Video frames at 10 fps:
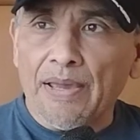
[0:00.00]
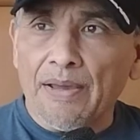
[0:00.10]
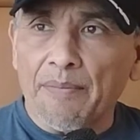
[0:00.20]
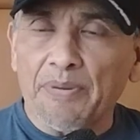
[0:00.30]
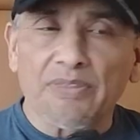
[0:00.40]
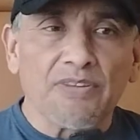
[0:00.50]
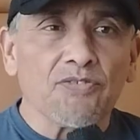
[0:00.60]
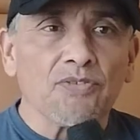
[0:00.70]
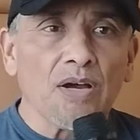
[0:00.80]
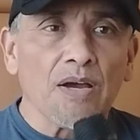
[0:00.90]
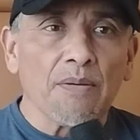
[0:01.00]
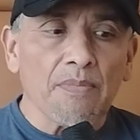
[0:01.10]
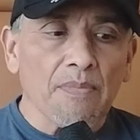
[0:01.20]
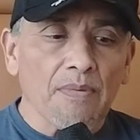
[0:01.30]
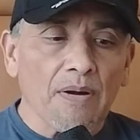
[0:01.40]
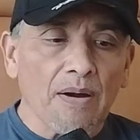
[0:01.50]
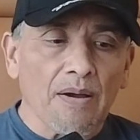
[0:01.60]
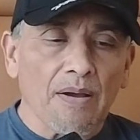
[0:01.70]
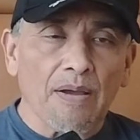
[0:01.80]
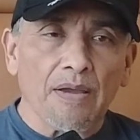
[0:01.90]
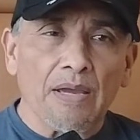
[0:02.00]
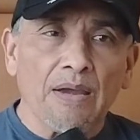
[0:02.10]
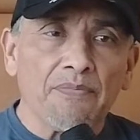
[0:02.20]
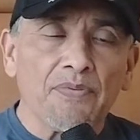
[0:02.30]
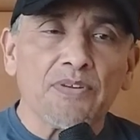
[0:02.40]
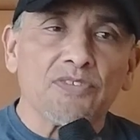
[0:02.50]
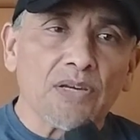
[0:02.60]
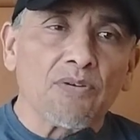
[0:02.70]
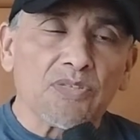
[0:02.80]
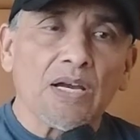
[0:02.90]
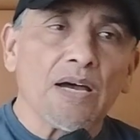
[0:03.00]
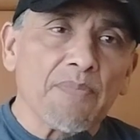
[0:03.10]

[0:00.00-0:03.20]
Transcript: but this time, every single time